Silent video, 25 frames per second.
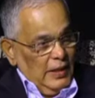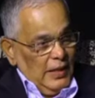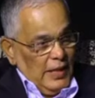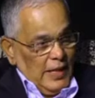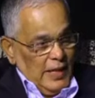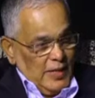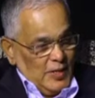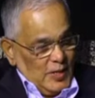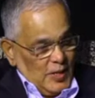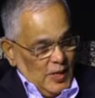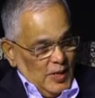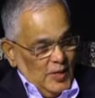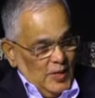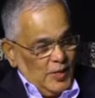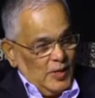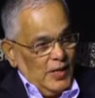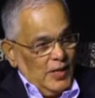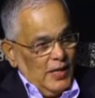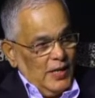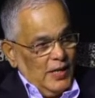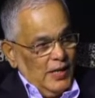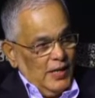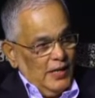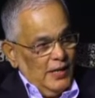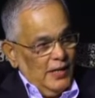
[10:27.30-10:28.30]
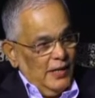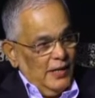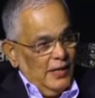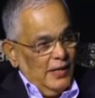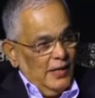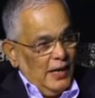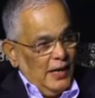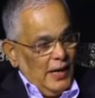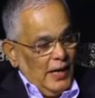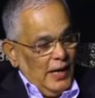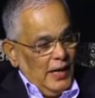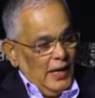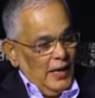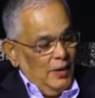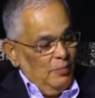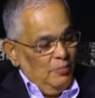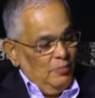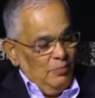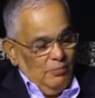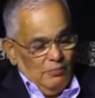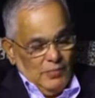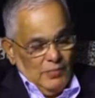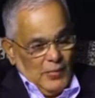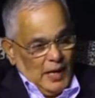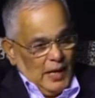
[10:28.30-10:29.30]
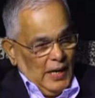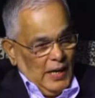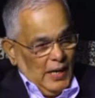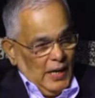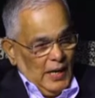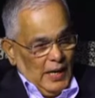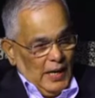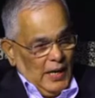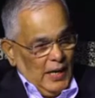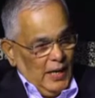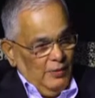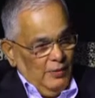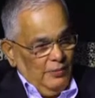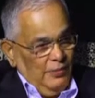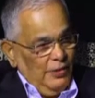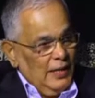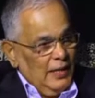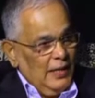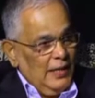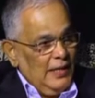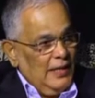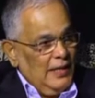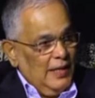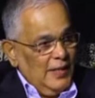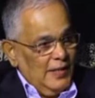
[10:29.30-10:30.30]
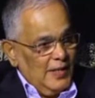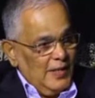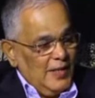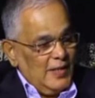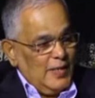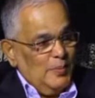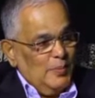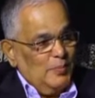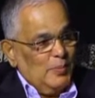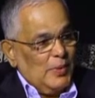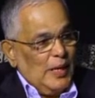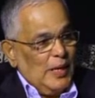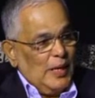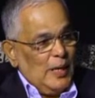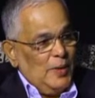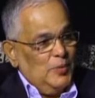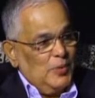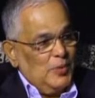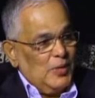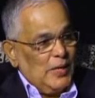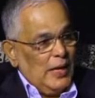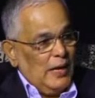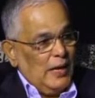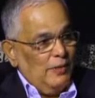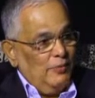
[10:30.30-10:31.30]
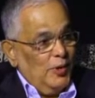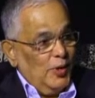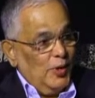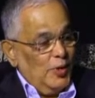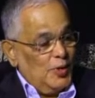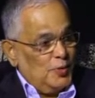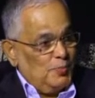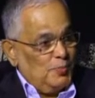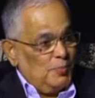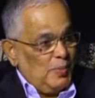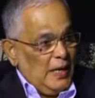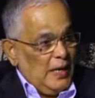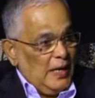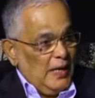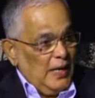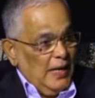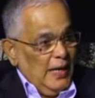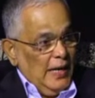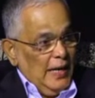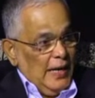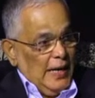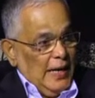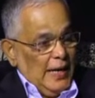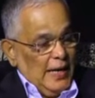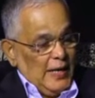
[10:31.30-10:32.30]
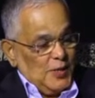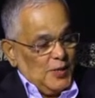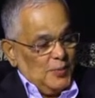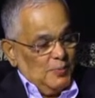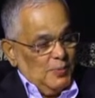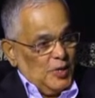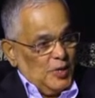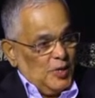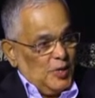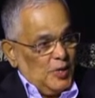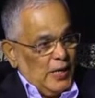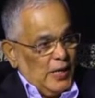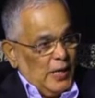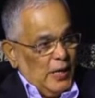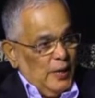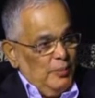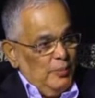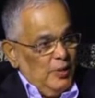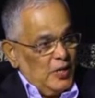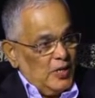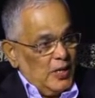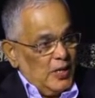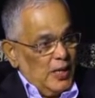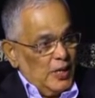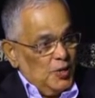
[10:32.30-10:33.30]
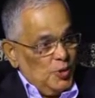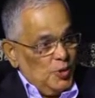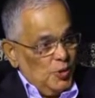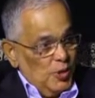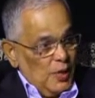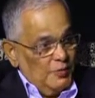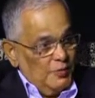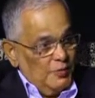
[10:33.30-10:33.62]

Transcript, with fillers: As I said earlier, I, I I feel guilty sometimes that I have not spent as much time as I should